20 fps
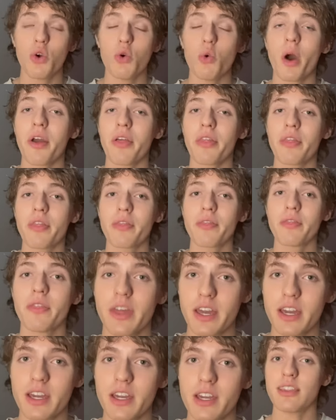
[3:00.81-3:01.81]
who I
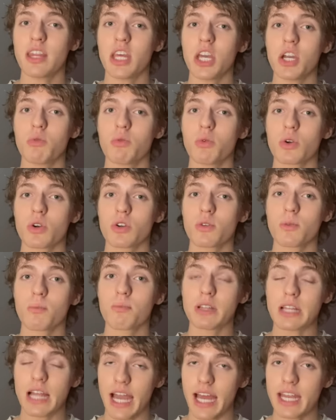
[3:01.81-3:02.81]
think they were
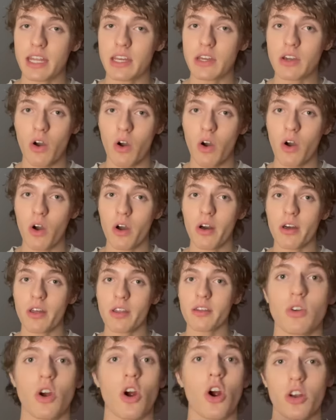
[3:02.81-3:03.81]
planning
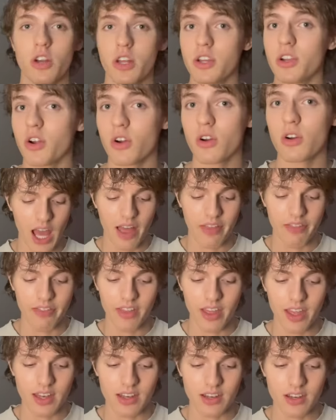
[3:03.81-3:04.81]
on hurting her. And
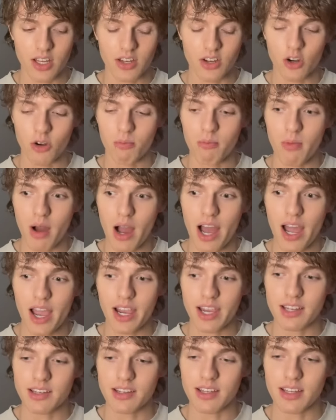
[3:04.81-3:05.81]
then in her
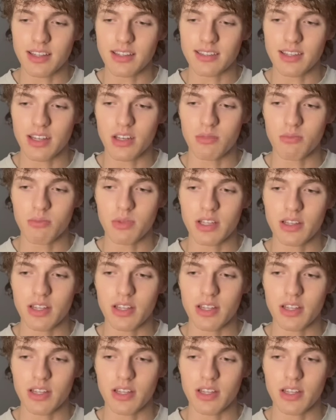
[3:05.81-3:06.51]
mind, instead of being